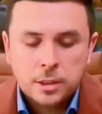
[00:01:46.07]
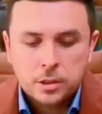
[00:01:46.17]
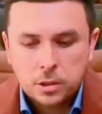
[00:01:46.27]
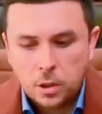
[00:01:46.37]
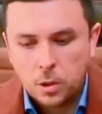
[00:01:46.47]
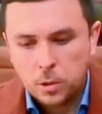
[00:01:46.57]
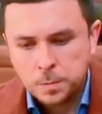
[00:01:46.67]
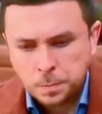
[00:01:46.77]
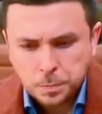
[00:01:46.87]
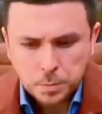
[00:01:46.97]

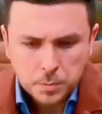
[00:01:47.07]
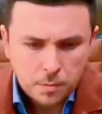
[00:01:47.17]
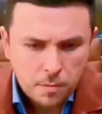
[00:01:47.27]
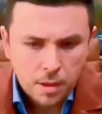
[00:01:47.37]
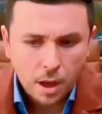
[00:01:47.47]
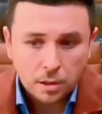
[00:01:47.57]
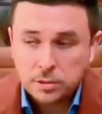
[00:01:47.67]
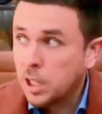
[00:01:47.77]
So on